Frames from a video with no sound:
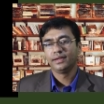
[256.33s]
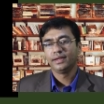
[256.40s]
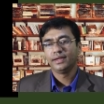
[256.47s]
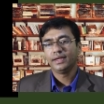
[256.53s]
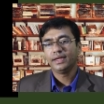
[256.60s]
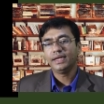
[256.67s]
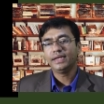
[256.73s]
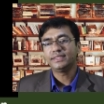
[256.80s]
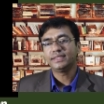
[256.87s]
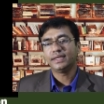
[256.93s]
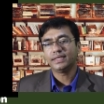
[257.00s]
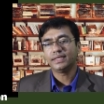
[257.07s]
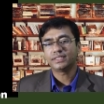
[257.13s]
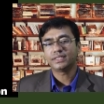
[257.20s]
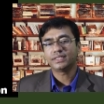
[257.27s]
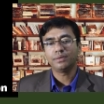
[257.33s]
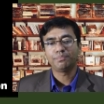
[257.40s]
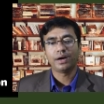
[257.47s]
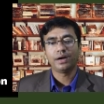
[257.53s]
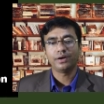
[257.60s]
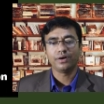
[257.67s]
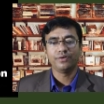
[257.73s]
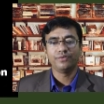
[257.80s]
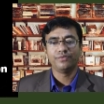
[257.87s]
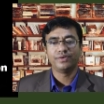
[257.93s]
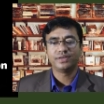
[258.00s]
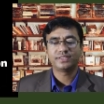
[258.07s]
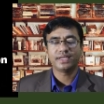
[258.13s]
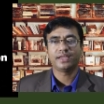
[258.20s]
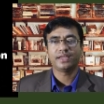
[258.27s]
It is a natural part of our
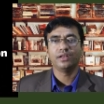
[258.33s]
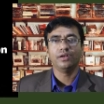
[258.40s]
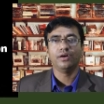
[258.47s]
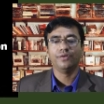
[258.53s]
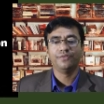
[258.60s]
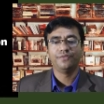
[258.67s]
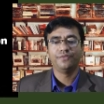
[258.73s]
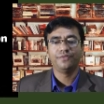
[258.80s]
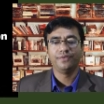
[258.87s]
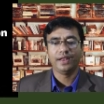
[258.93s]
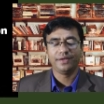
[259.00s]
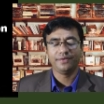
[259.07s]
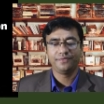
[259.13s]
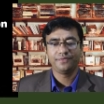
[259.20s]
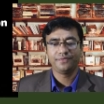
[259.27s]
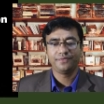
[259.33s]
cycle of life.